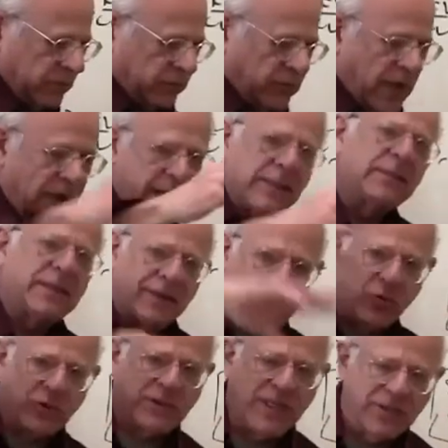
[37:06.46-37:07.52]
rise, and of
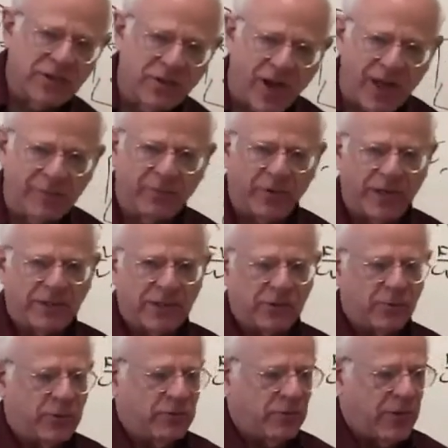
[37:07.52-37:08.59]
course their stock prices
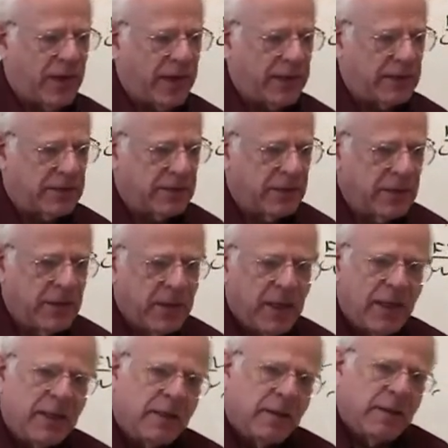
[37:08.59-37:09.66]
would rise.
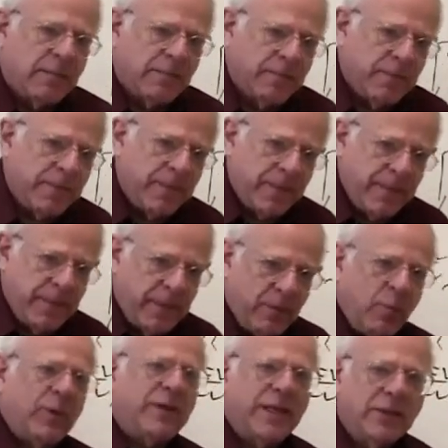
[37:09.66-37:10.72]

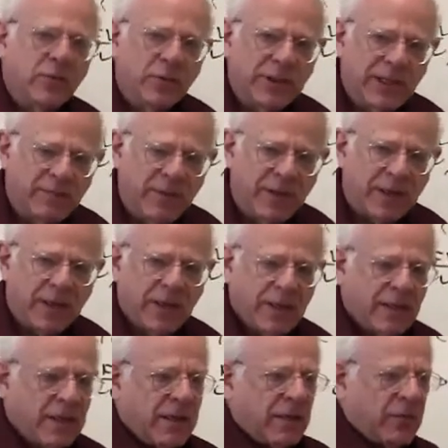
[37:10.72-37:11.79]
What do they do with their money?
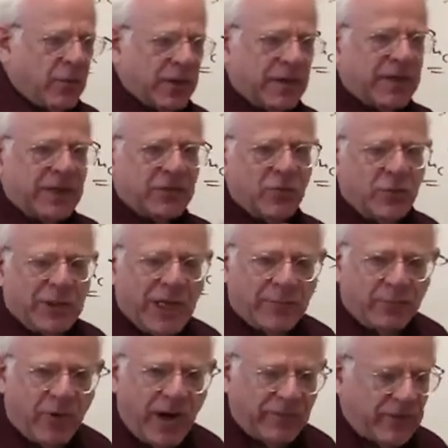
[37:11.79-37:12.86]
What do they do with their
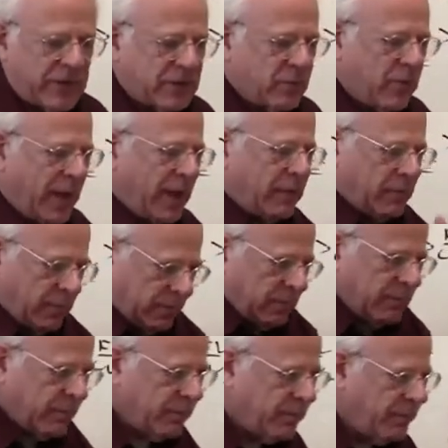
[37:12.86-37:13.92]
profits? Well,
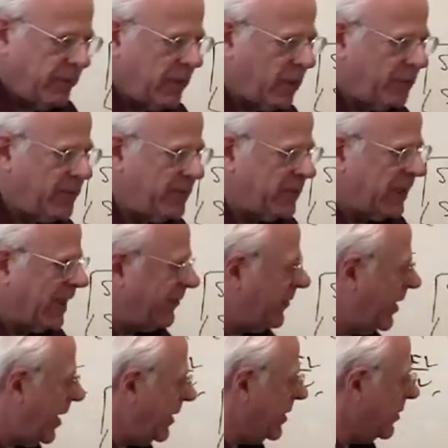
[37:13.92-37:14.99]
you know, people have
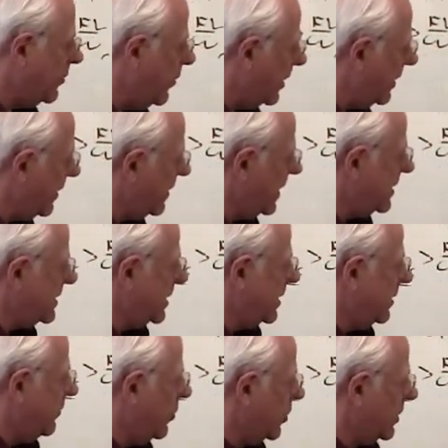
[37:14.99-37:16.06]
argued, one of the things that
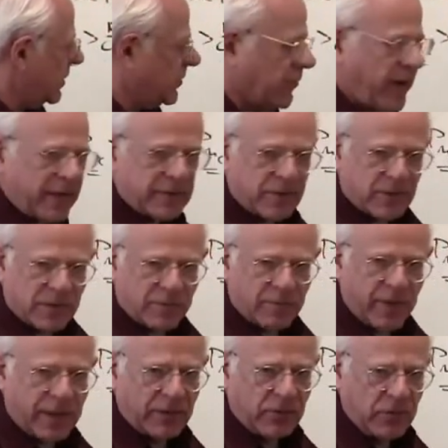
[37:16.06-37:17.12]
the board of directors
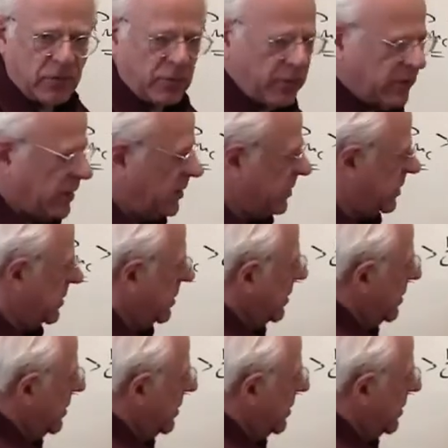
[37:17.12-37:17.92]
may do with these